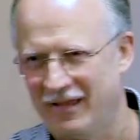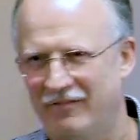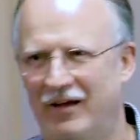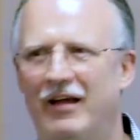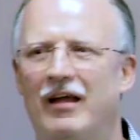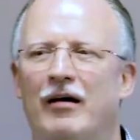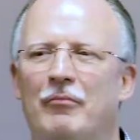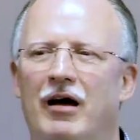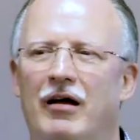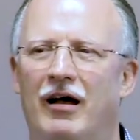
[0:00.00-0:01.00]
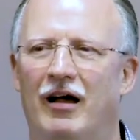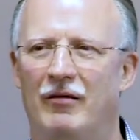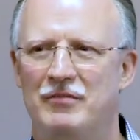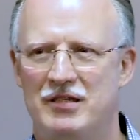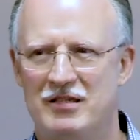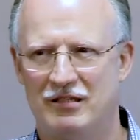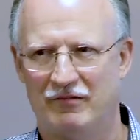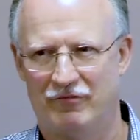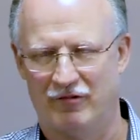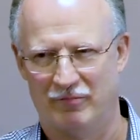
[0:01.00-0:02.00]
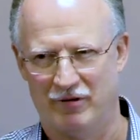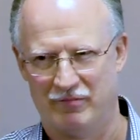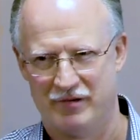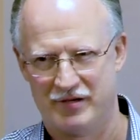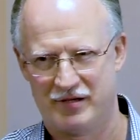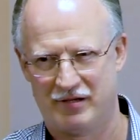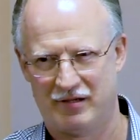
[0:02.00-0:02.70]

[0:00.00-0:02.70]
If I am, I'm teasing for a purpose.